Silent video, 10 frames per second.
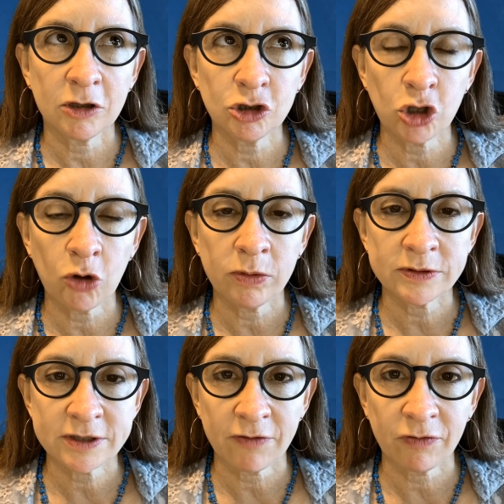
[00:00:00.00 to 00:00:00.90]

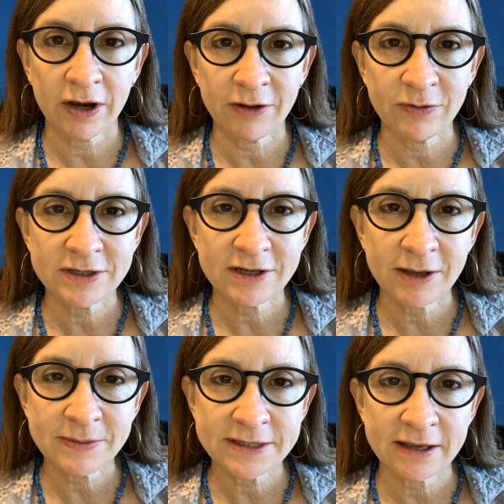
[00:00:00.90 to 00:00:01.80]
global self-rating. We
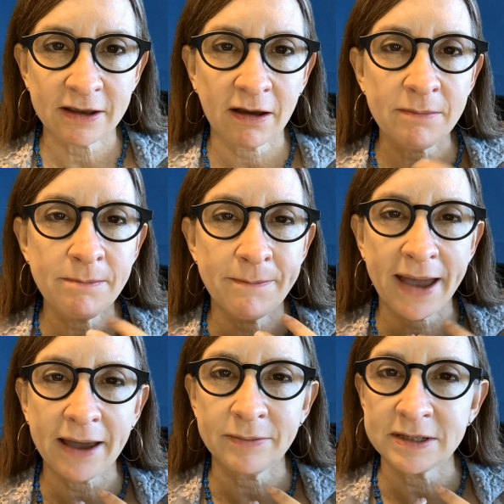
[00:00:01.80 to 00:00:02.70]
stop saying, I'm
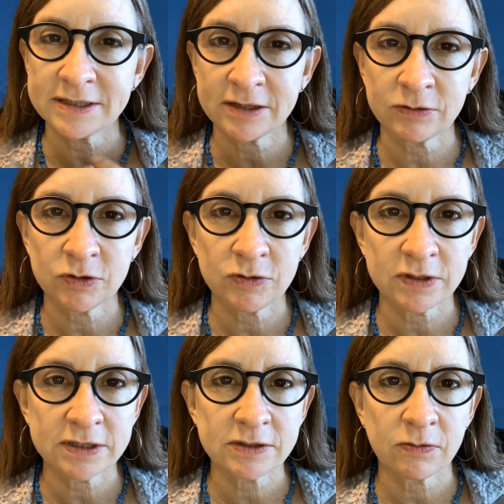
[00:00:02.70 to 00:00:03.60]
bad because I don't do
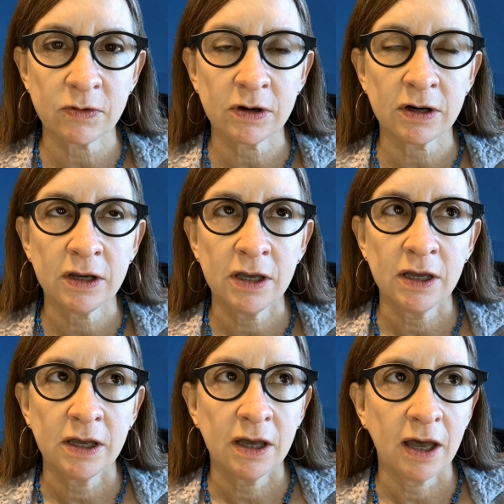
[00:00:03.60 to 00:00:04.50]
this, or
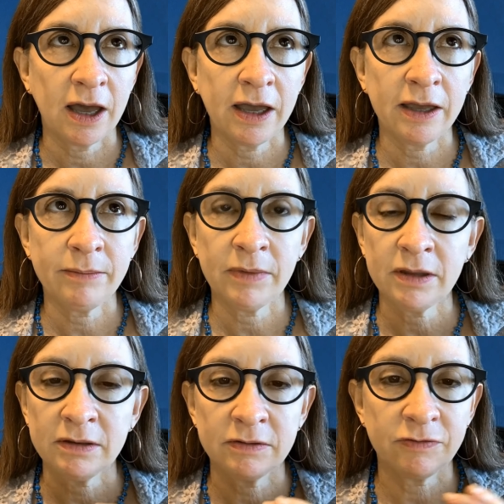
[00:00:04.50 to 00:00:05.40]

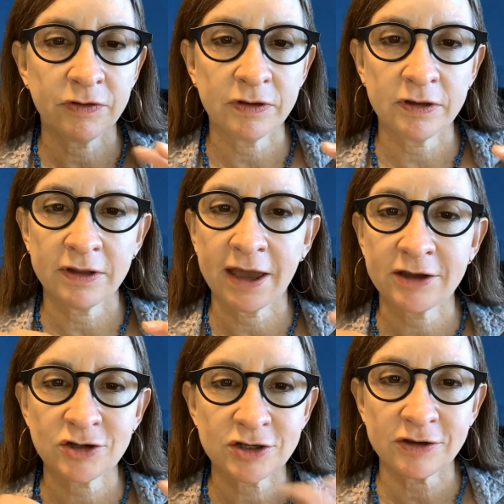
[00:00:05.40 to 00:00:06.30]
I'm fill in the
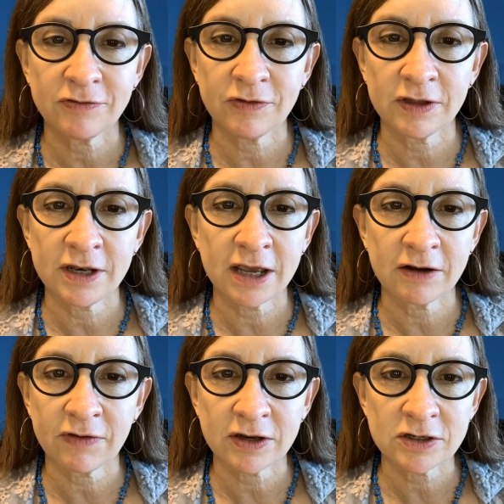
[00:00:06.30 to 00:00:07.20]
adjective, a
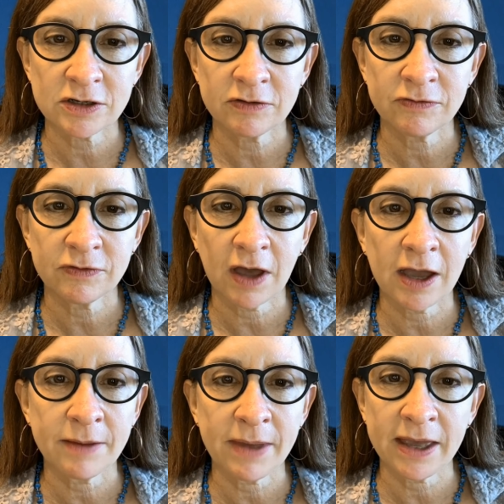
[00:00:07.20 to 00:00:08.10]
negative adjective.
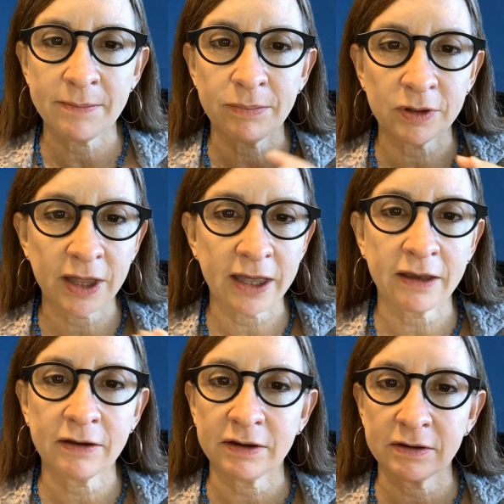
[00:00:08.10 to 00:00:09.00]
I'm a
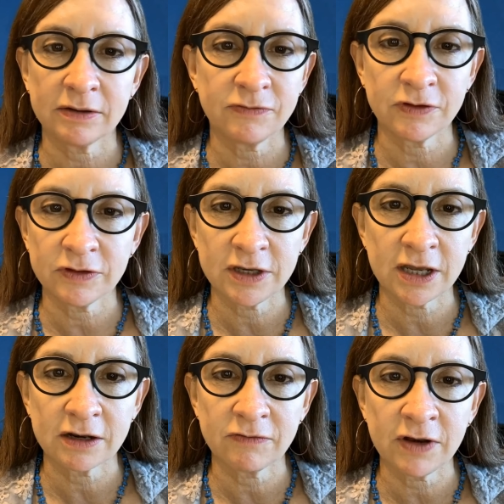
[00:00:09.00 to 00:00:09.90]
blank, fill in the
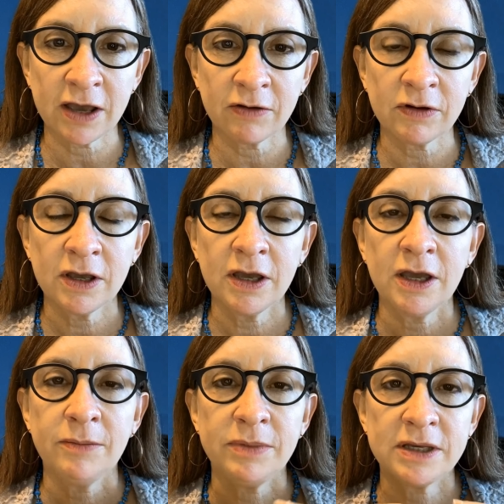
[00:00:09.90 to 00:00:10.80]
negative noun
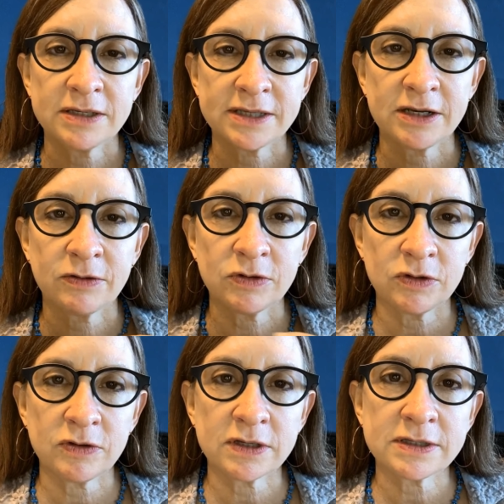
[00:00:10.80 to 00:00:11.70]
because I don't
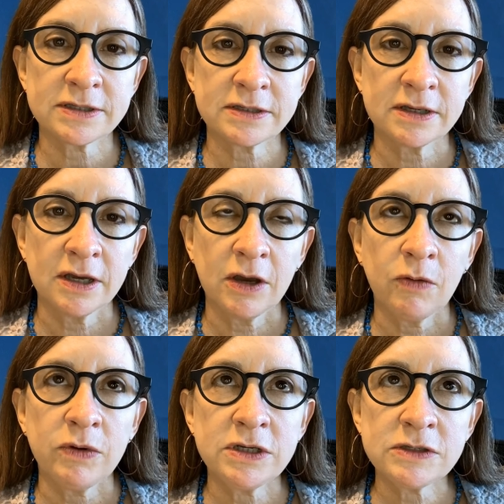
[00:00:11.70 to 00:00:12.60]
do this.
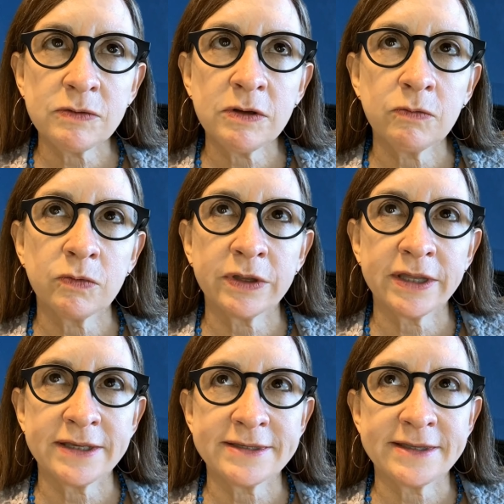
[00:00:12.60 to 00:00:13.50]
We just want to
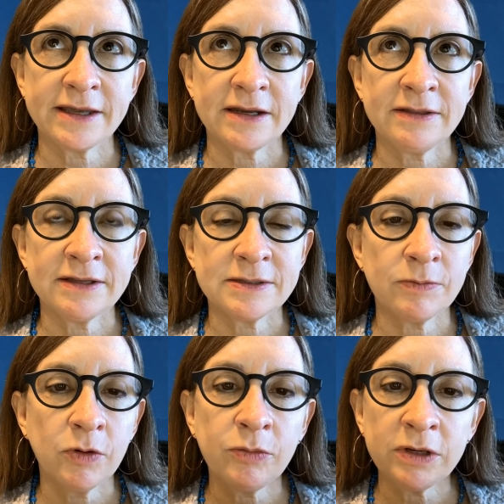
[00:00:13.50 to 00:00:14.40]
realize that in
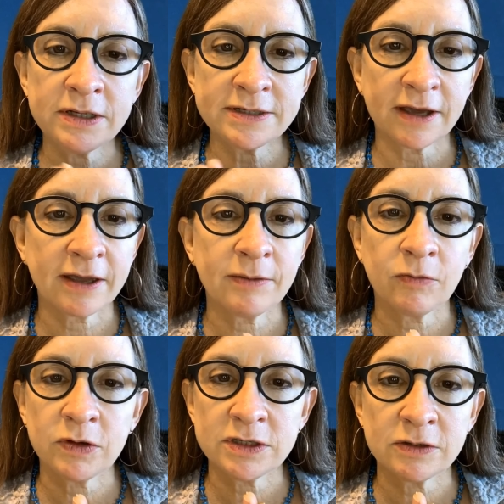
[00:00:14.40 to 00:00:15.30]
this moment in
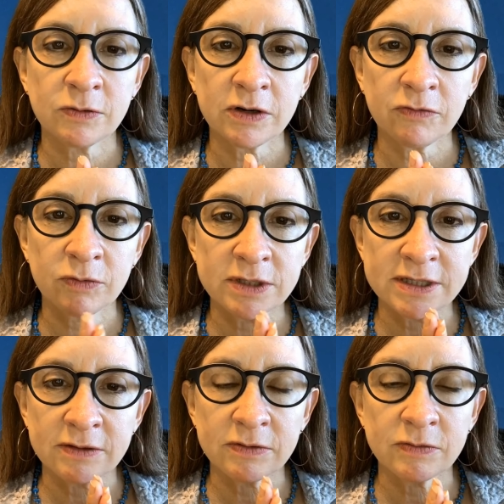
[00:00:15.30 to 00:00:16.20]
time, we did whatever we
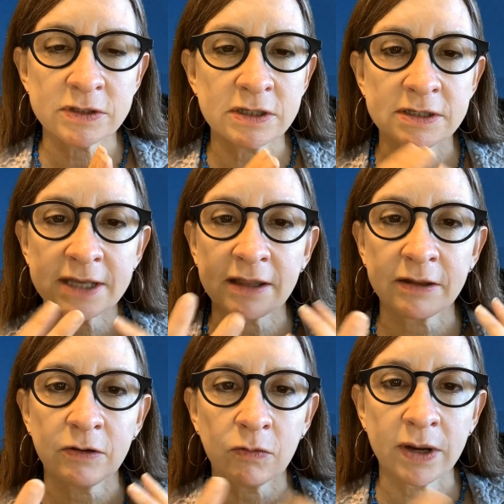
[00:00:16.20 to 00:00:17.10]
did. It wasn't
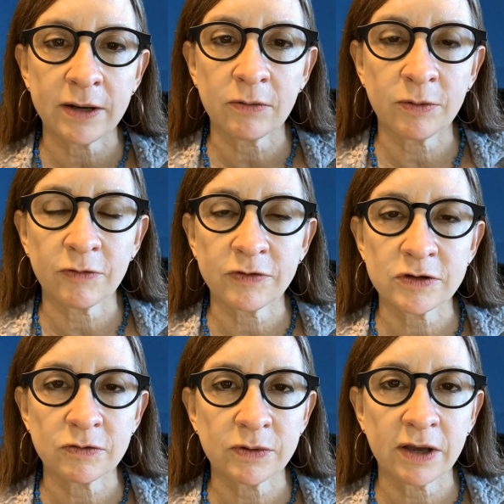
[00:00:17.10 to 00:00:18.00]
exactly great or
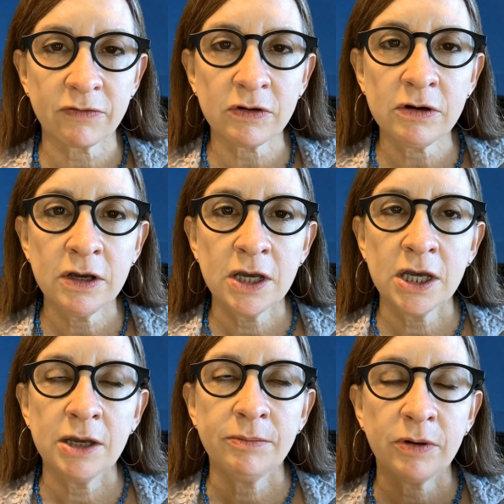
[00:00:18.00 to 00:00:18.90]
perfect or whatever,
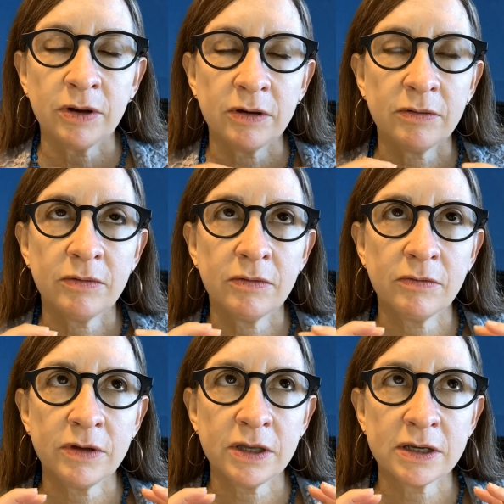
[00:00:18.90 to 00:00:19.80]
but
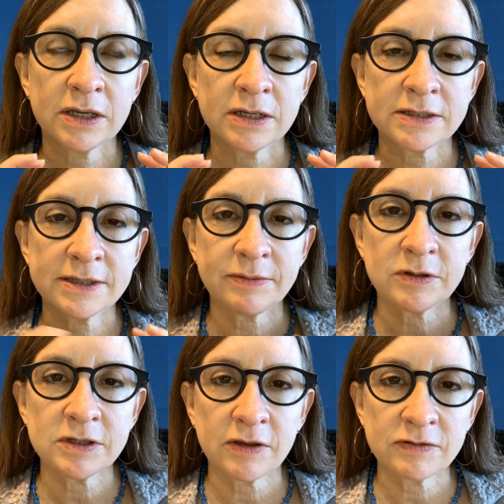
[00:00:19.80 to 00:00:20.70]
we can accept
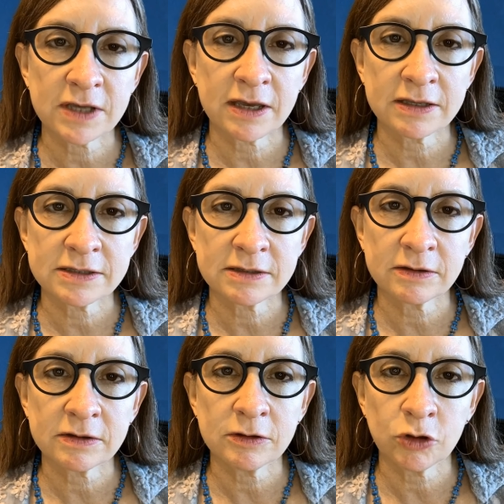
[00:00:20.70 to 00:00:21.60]
ourselves as
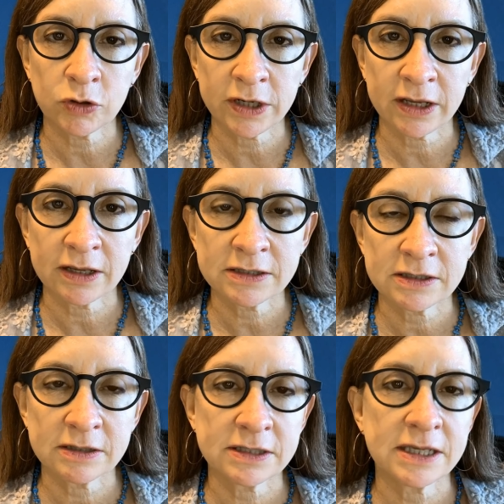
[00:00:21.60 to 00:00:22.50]
learning,
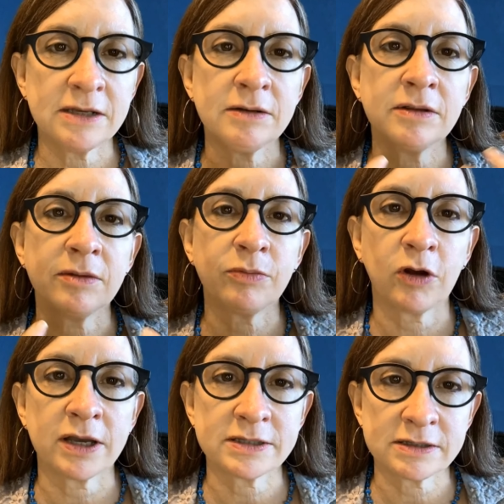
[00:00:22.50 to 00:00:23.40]
as in the
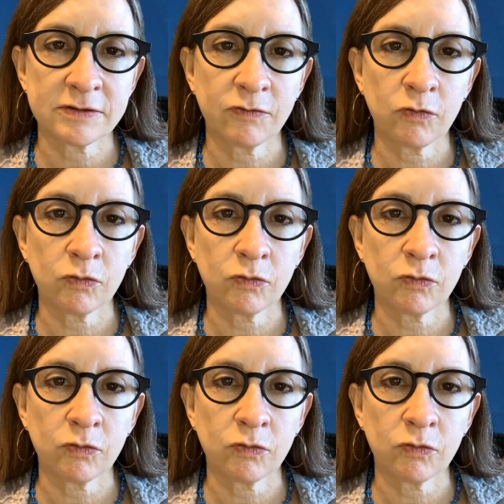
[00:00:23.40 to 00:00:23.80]
process of